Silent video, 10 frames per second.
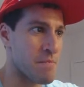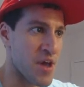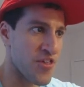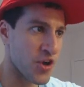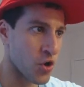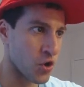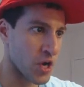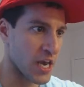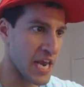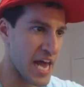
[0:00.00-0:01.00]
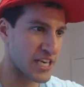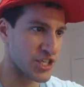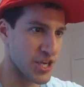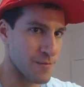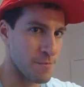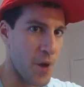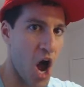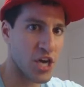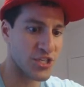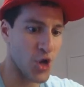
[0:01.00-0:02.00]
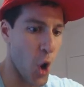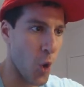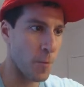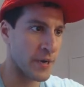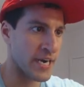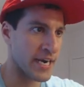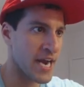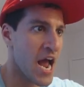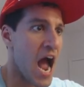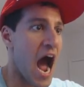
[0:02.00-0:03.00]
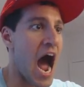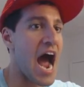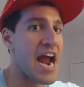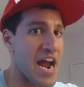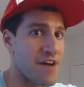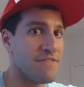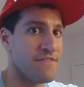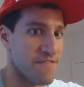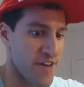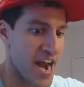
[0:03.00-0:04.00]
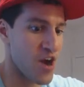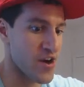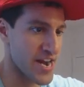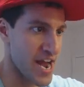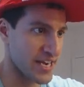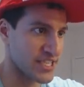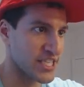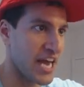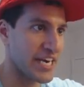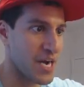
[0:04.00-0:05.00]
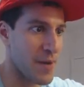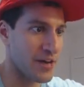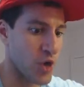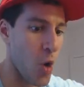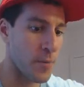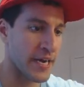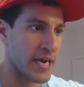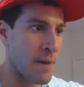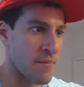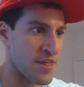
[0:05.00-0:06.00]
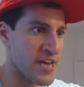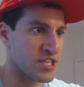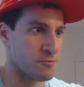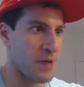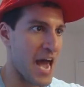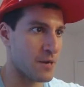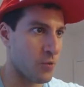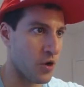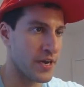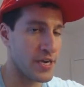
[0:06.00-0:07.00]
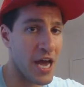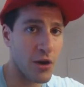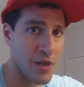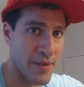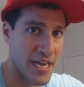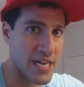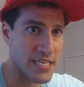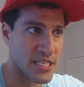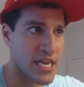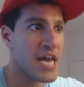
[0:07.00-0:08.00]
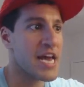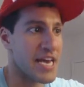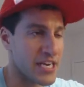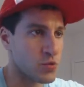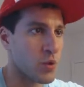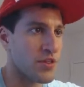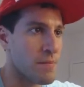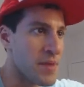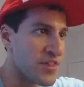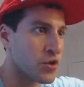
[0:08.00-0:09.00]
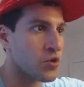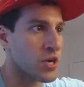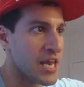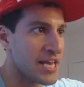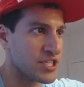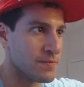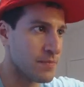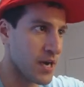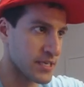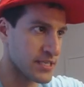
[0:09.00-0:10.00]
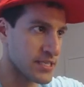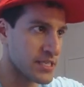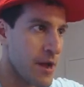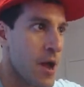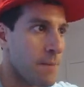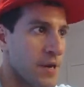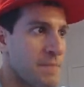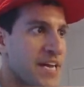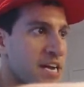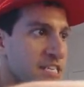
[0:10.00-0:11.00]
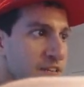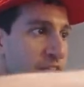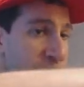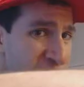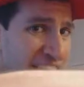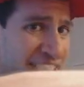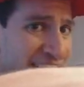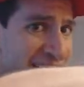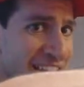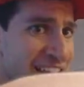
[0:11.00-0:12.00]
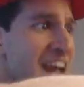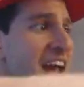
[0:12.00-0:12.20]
Mythical Collection Box Opening. I am very excited about opening up this bad boy, not only because it is one of the Mythical Collection boxes, but because Victini